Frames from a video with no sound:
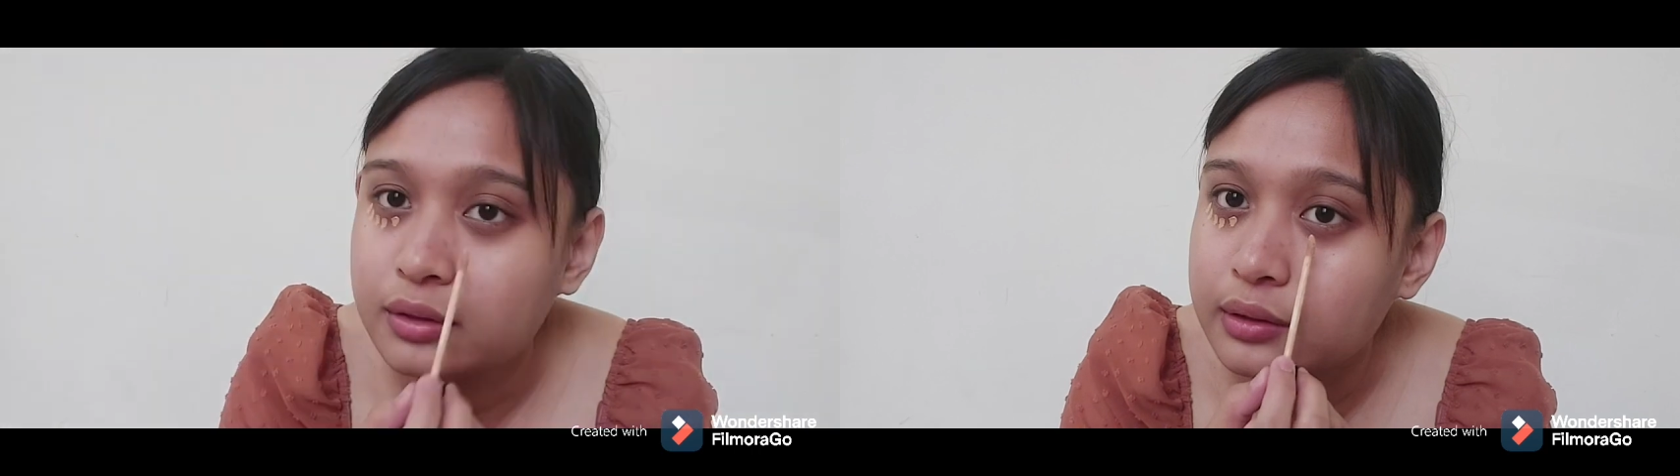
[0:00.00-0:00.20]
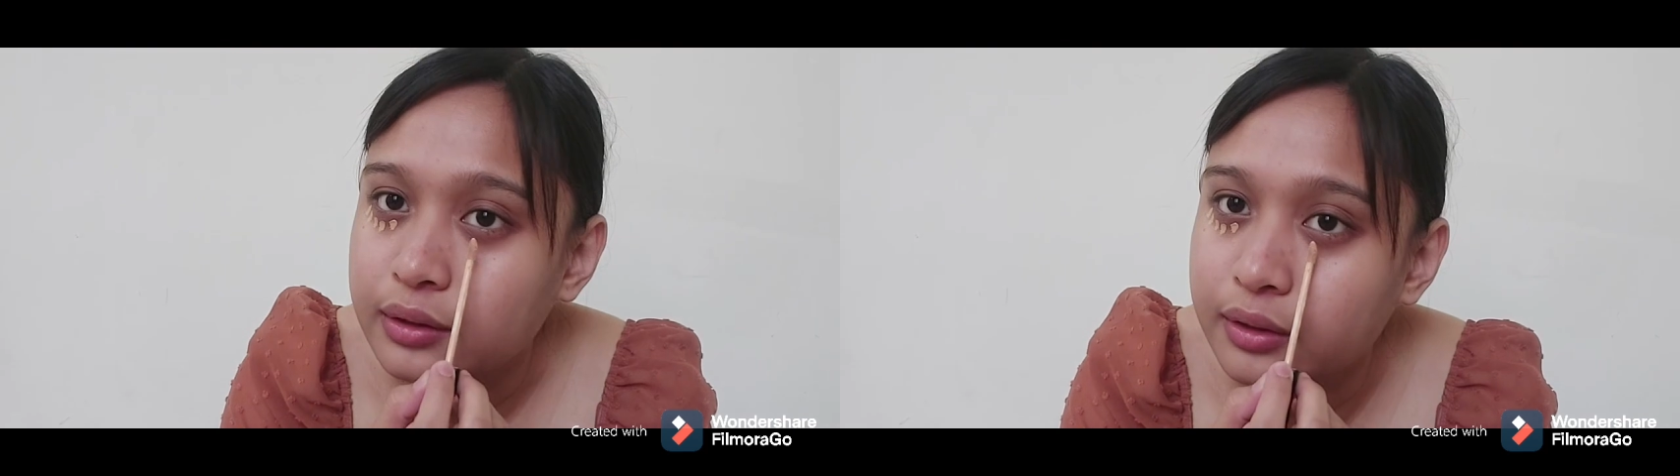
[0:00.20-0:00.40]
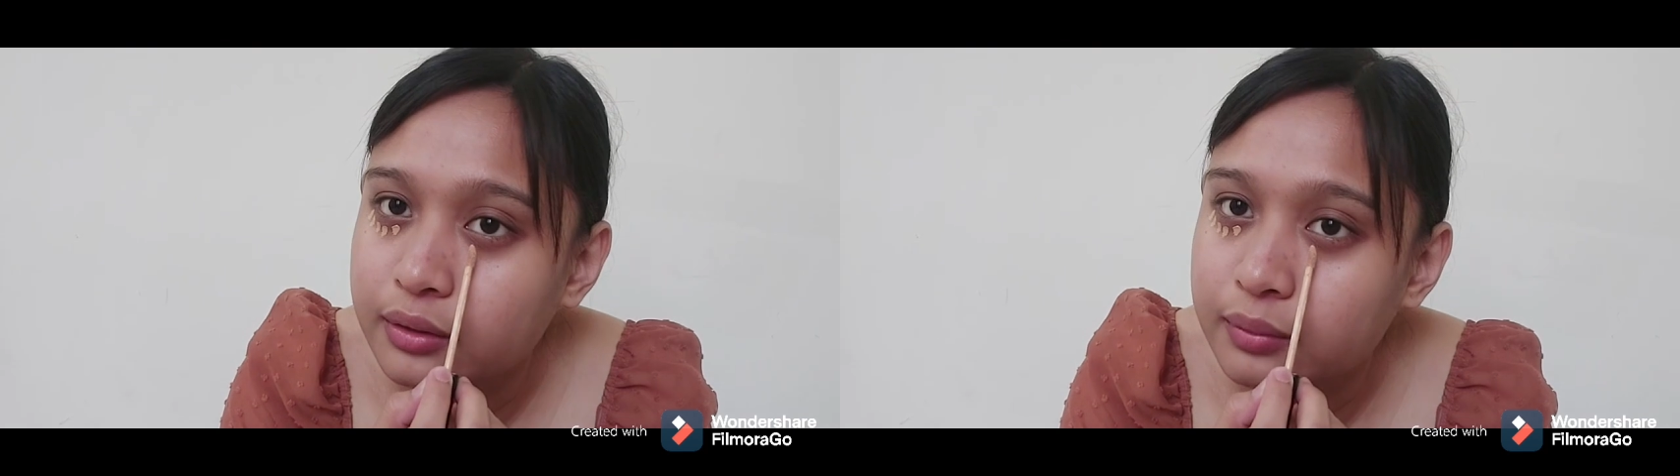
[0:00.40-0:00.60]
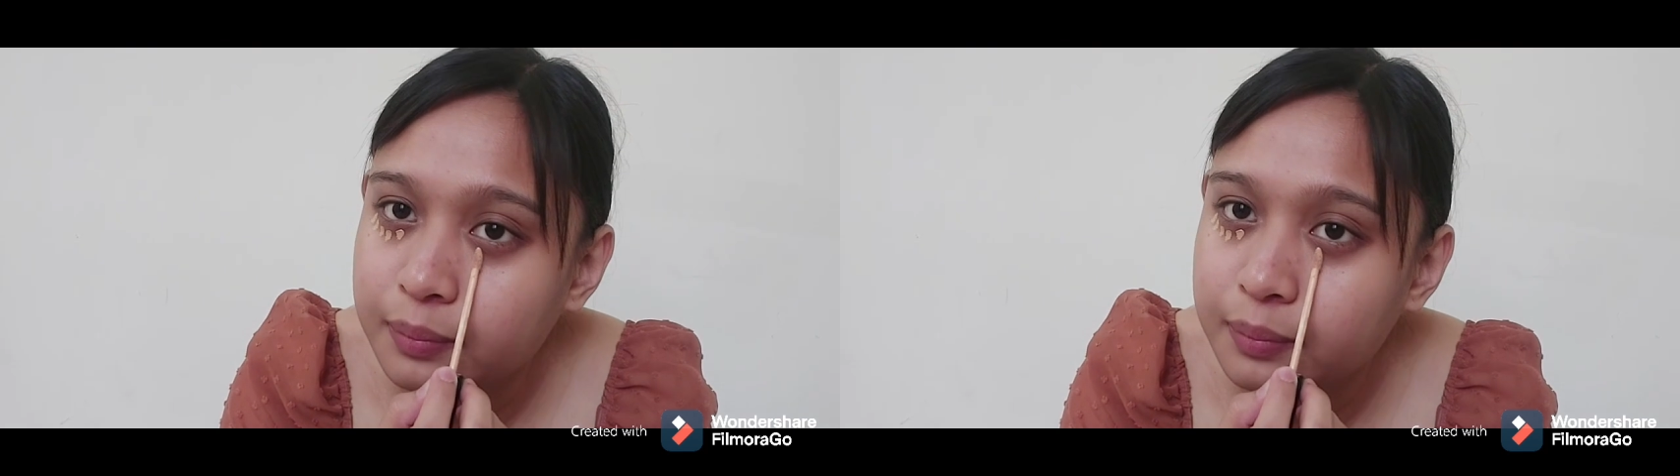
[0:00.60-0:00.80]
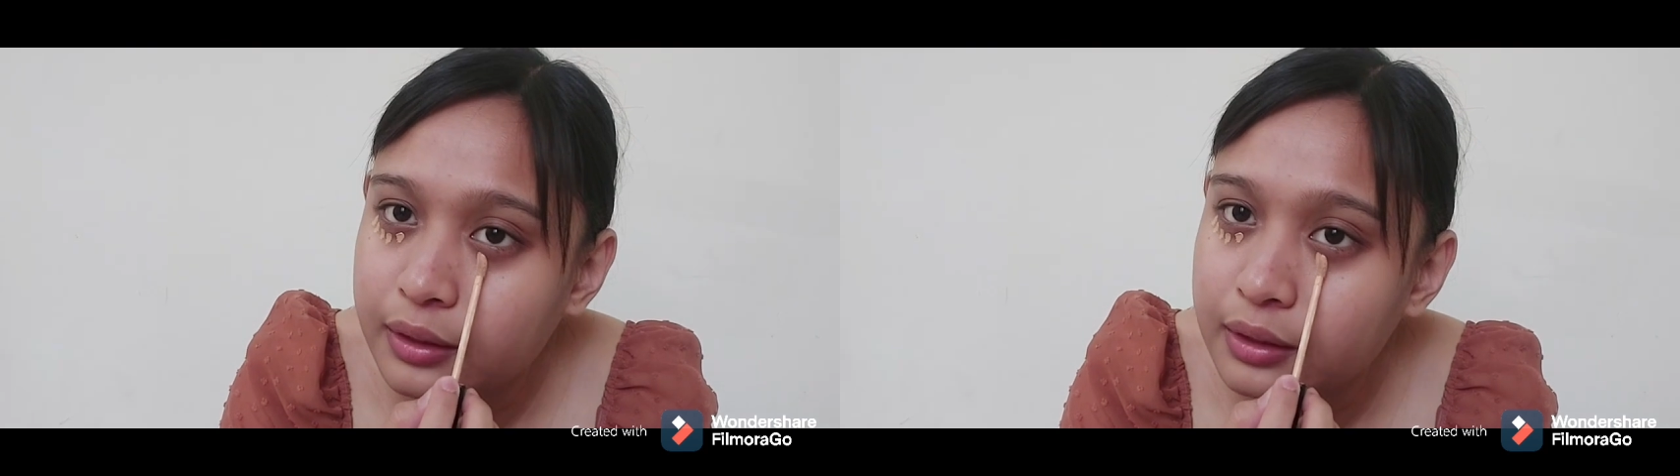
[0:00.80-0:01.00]
Yan.
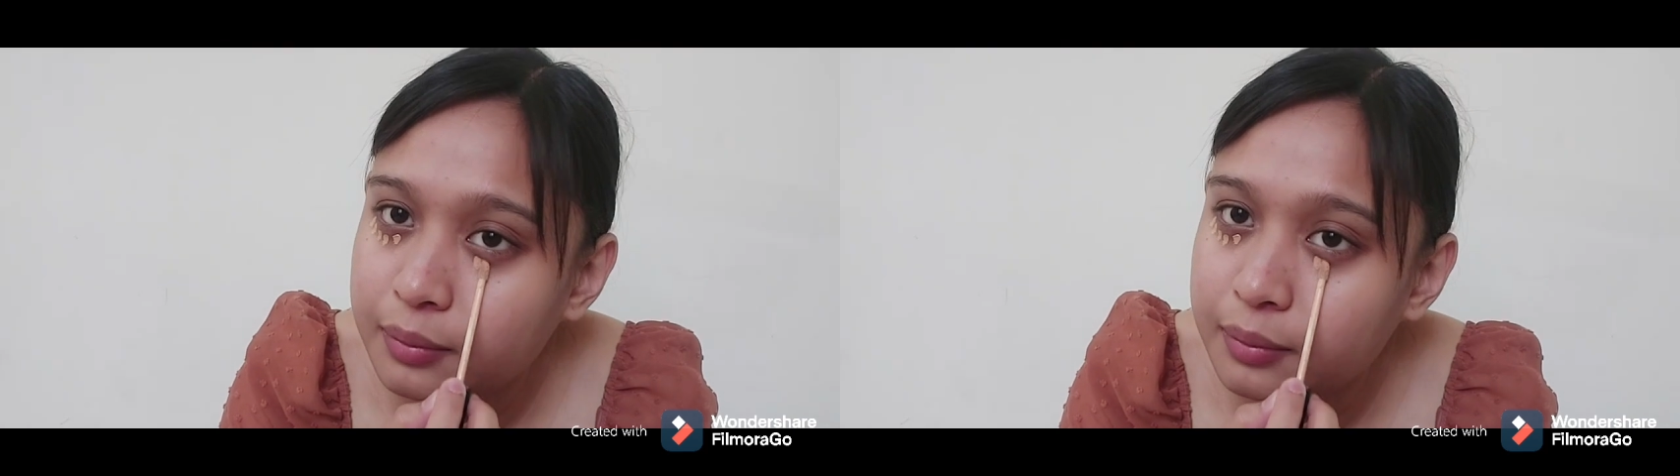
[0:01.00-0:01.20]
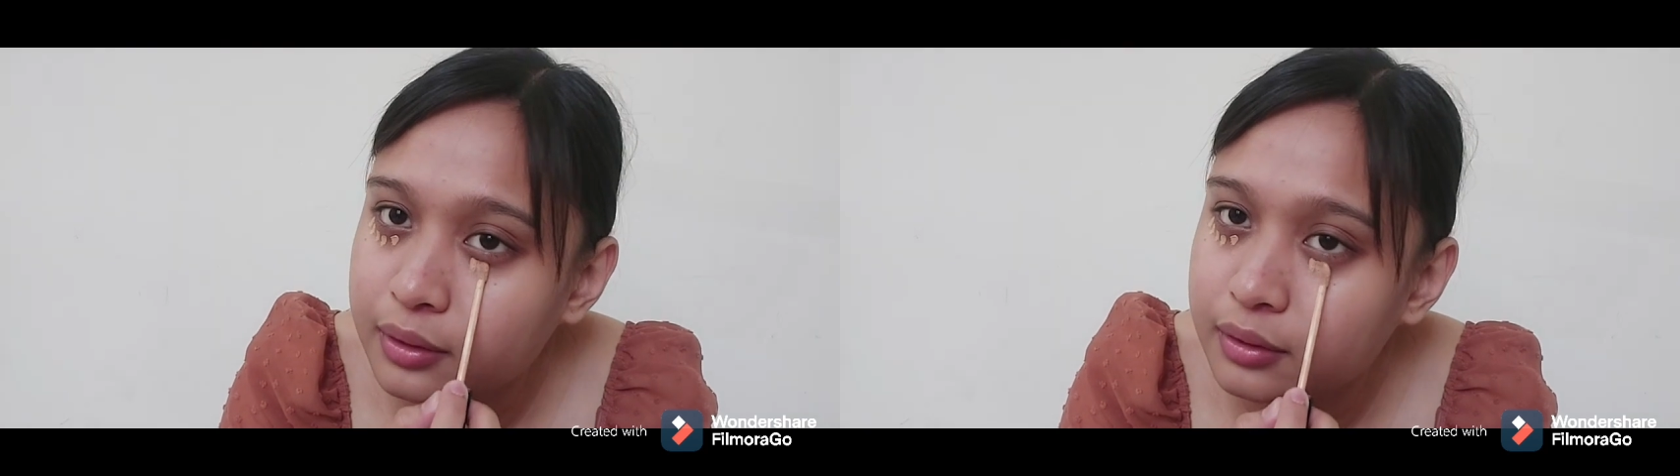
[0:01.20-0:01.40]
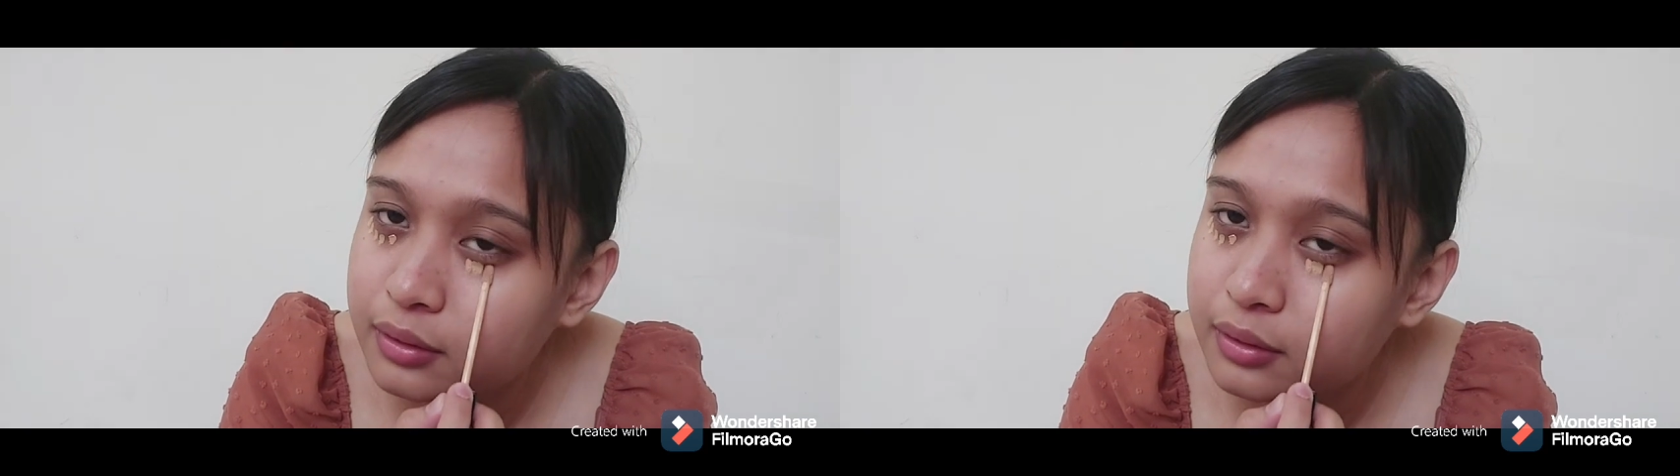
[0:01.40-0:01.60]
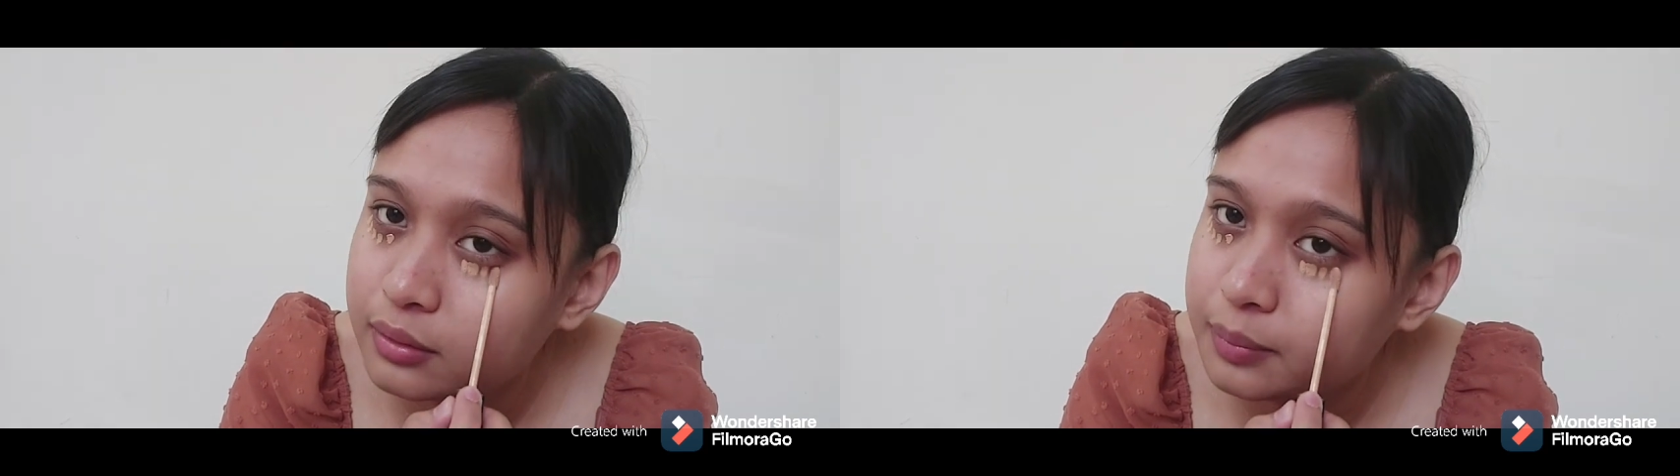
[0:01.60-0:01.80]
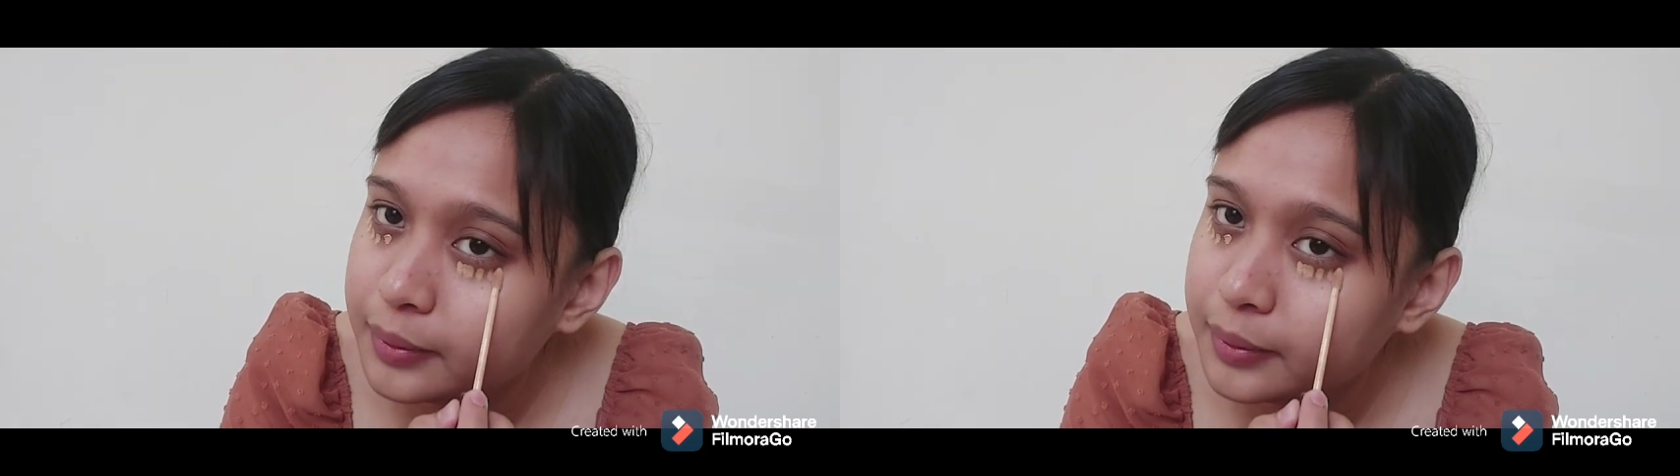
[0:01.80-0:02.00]
Para lang
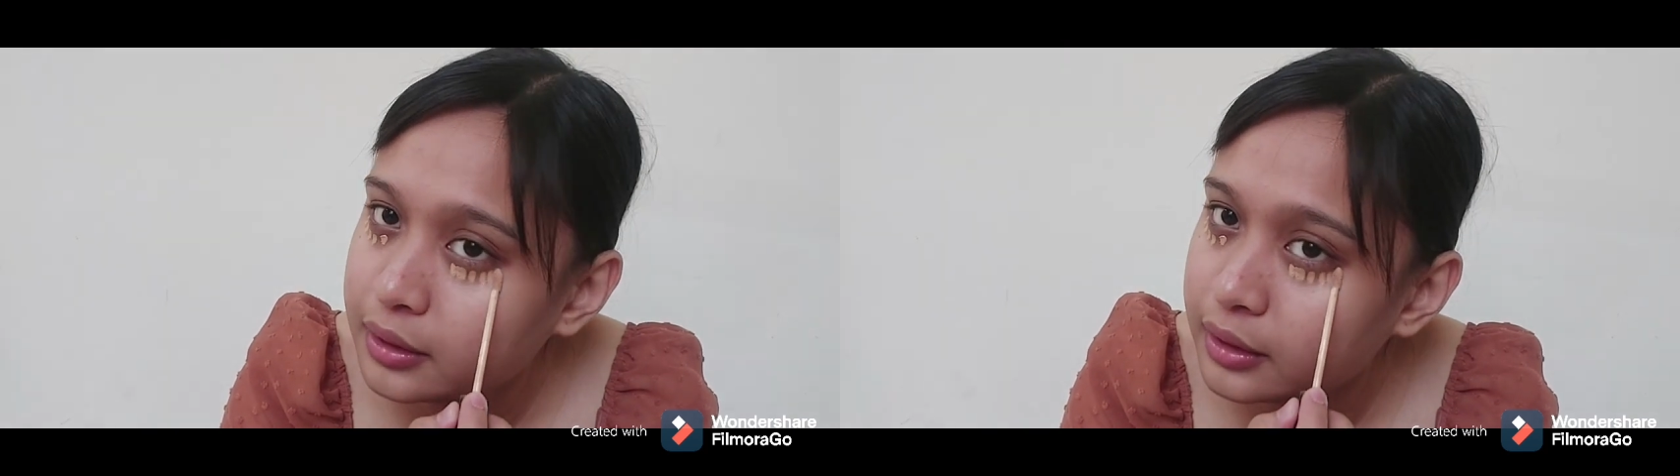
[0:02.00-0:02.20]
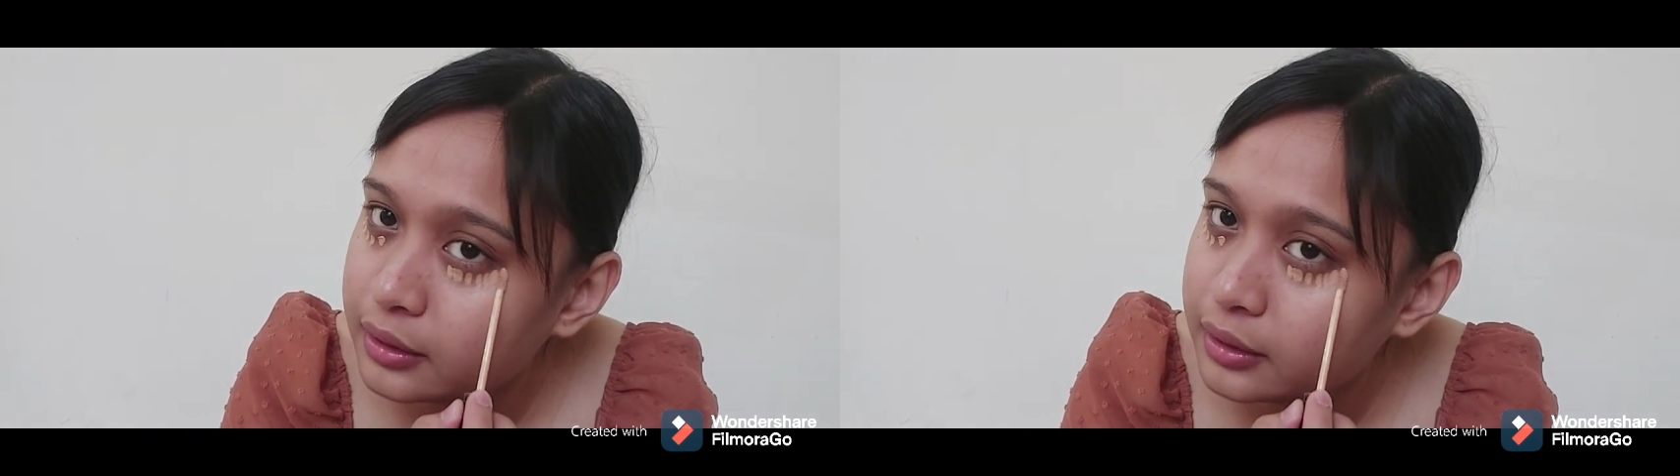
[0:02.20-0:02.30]
magpantay